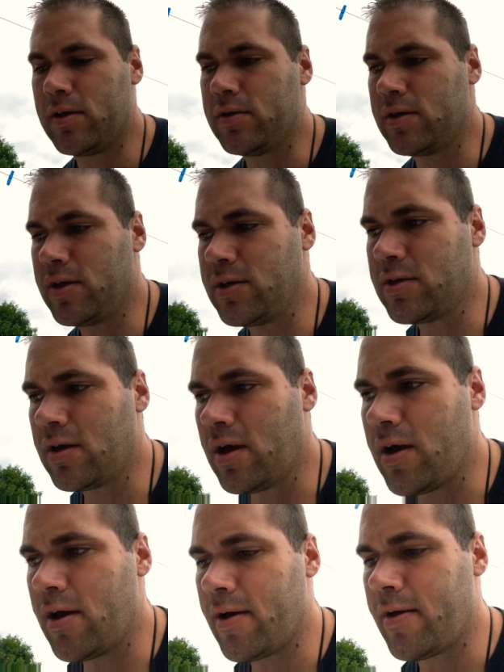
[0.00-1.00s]
does is
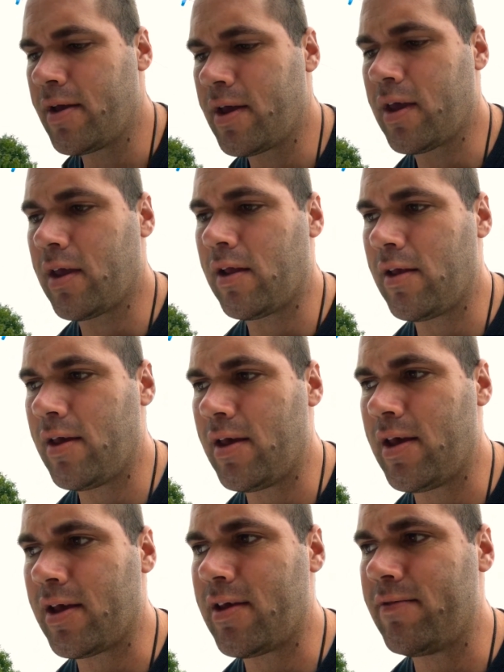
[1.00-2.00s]

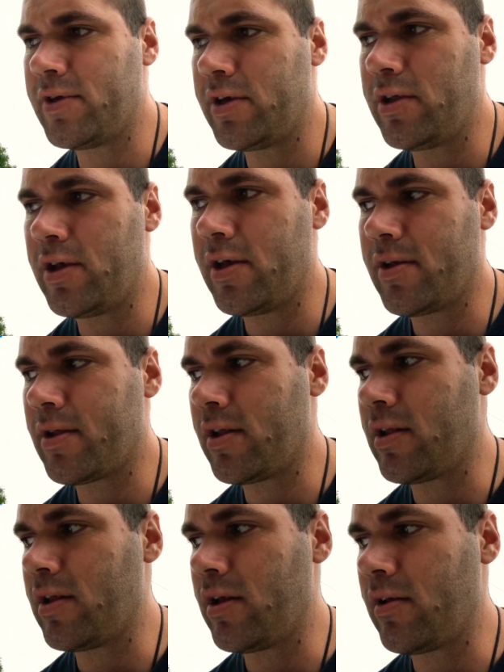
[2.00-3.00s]
it gives you
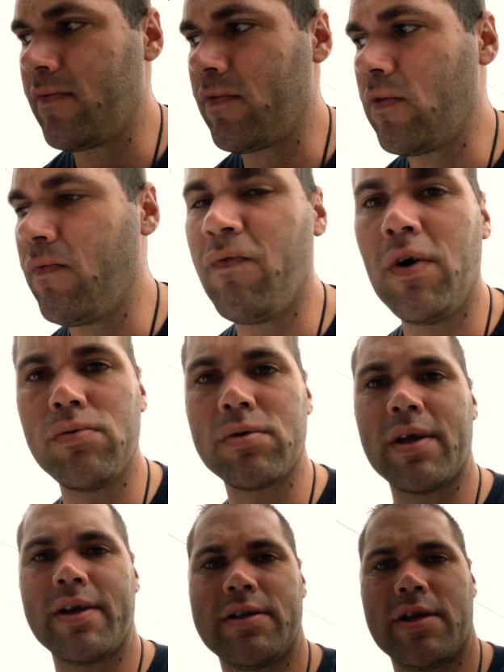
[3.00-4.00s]
the
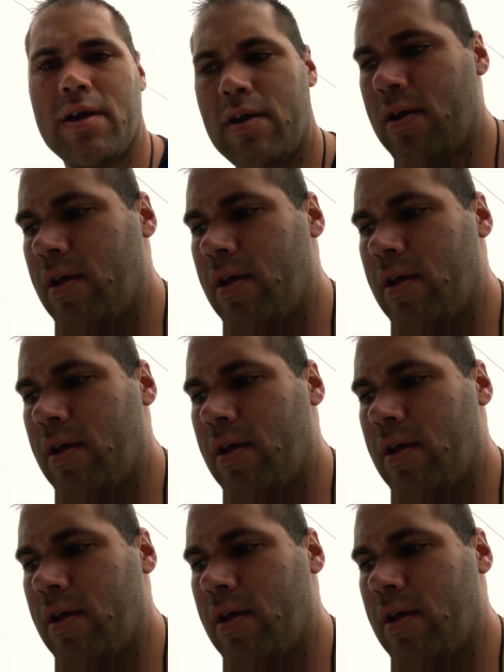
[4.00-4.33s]
voltage